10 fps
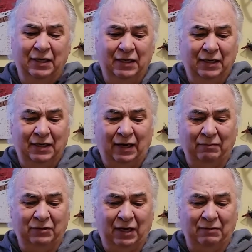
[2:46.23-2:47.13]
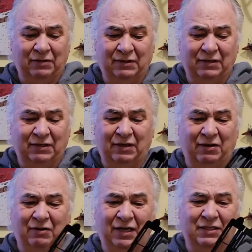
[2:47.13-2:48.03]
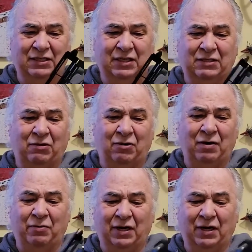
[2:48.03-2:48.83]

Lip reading: it's just horrible.